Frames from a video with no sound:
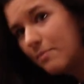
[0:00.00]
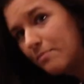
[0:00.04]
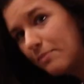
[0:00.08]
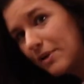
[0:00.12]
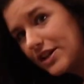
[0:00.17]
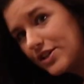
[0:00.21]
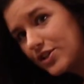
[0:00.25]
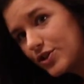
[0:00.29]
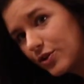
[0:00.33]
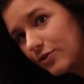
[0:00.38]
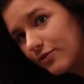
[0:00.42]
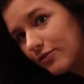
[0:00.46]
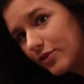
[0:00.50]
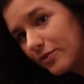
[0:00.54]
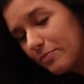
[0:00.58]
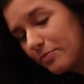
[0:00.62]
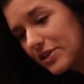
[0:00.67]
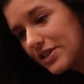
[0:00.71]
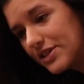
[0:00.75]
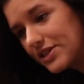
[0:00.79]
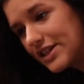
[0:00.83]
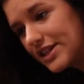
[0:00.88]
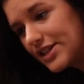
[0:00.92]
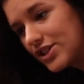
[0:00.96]
bent over
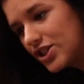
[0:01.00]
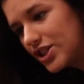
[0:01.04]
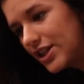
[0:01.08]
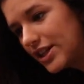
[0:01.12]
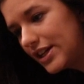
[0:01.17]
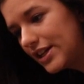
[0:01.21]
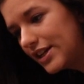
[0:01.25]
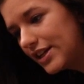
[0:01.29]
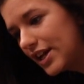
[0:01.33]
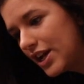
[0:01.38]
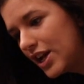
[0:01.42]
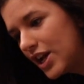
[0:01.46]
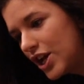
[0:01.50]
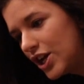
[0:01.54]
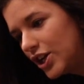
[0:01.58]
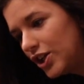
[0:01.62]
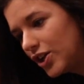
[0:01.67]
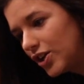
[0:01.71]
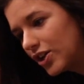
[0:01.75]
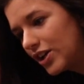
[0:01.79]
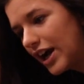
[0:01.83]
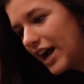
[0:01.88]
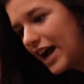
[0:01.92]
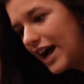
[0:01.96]
position,
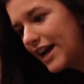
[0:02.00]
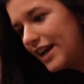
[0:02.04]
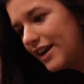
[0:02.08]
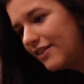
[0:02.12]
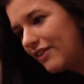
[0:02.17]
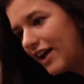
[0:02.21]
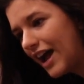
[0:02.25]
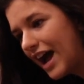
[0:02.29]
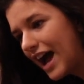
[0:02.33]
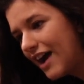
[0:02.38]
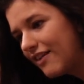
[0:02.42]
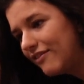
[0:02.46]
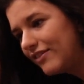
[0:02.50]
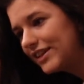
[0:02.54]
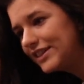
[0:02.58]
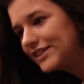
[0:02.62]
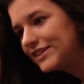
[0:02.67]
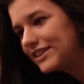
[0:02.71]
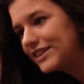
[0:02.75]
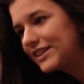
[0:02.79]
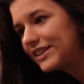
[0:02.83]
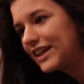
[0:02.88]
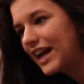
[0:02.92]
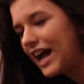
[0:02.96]
you're kind of having
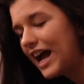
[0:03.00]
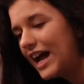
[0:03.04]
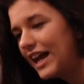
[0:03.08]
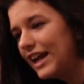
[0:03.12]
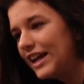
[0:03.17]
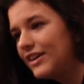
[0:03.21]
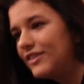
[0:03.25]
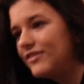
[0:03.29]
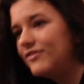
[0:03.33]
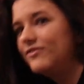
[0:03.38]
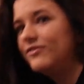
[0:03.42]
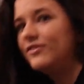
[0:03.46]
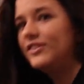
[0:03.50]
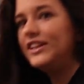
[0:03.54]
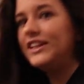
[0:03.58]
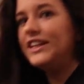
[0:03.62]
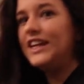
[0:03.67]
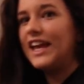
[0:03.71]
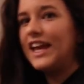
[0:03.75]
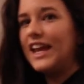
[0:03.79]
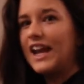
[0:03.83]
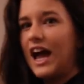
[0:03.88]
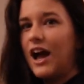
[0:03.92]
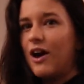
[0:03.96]
to kind of
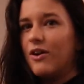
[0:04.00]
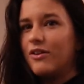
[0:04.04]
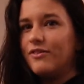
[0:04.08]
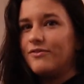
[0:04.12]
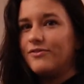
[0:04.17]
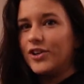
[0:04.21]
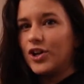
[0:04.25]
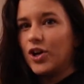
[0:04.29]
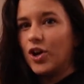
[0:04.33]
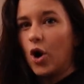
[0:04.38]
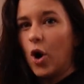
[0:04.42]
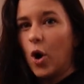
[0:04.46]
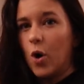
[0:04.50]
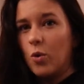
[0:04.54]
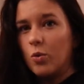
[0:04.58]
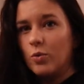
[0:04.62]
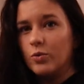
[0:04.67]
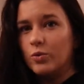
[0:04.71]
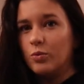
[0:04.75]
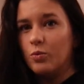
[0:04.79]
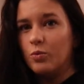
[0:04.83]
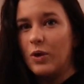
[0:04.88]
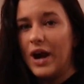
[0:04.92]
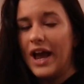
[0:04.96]
get out of your
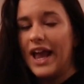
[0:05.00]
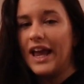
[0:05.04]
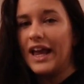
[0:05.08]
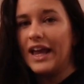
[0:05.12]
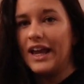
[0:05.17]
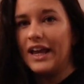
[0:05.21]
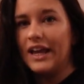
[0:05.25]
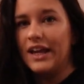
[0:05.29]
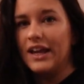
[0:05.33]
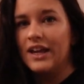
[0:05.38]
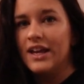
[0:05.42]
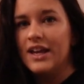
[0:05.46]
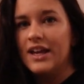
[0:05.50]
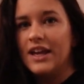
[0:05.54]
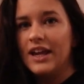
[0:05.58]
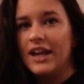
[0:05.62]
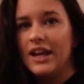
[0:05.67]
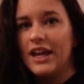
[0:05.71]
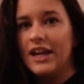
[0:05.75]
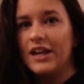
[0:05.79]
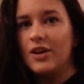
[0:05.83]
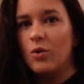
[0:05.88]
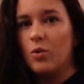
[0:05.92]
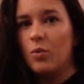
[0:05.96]
own way
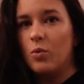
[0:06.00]
in